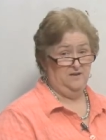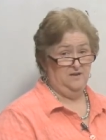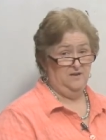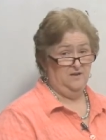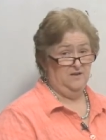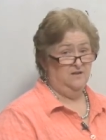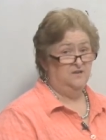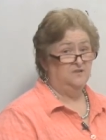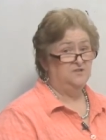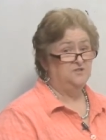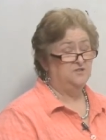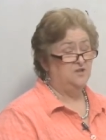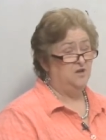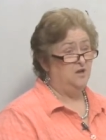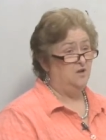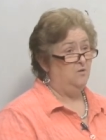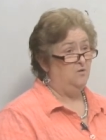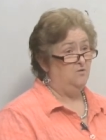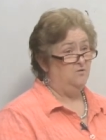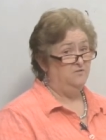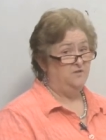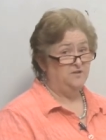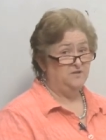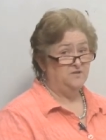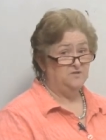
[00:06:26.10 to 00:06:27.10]
So
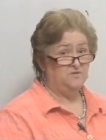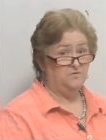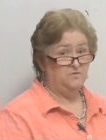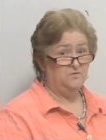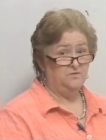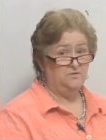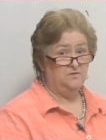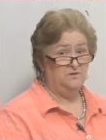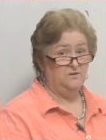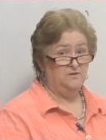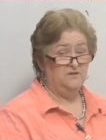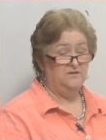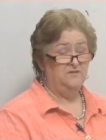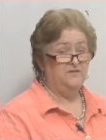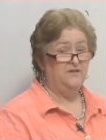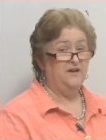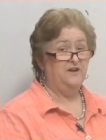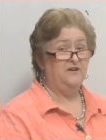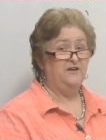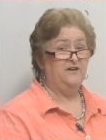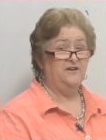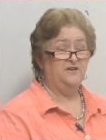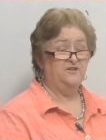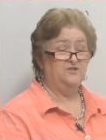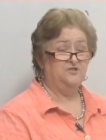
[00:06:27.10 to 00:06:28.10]
on this one, there
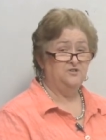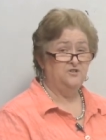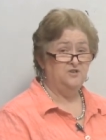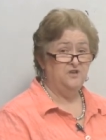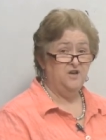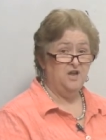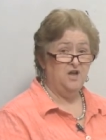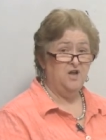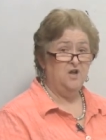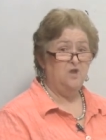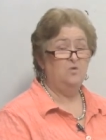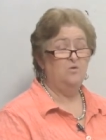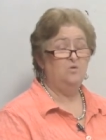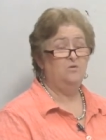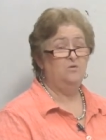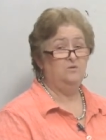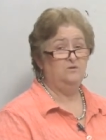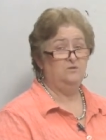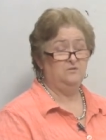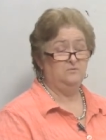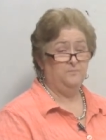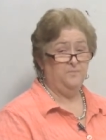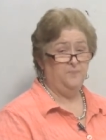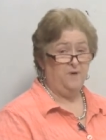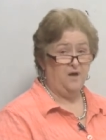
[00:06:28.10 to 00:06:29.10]
is no
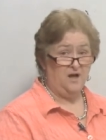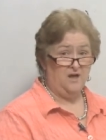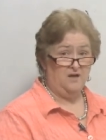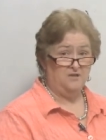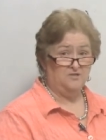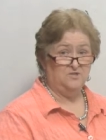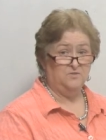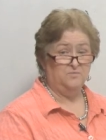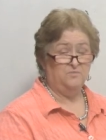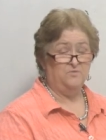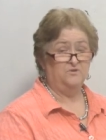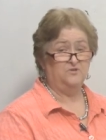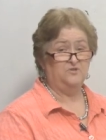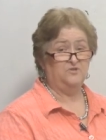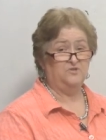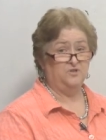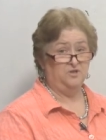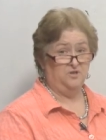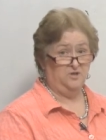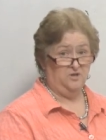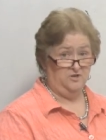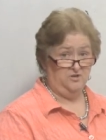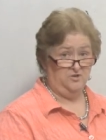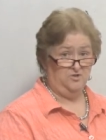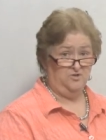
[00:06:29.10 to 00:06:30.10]
possible
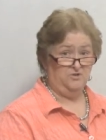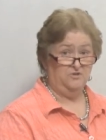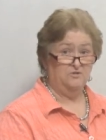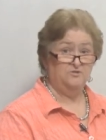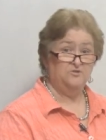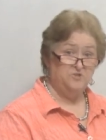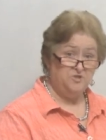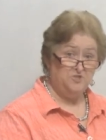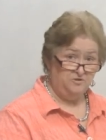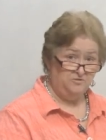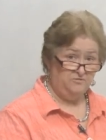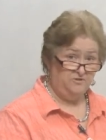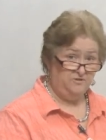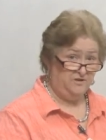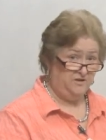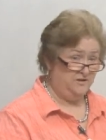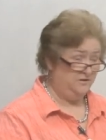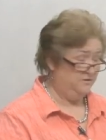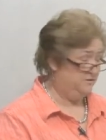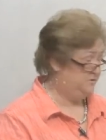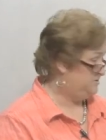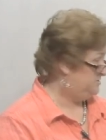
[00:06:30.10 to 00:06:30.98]
solution to this.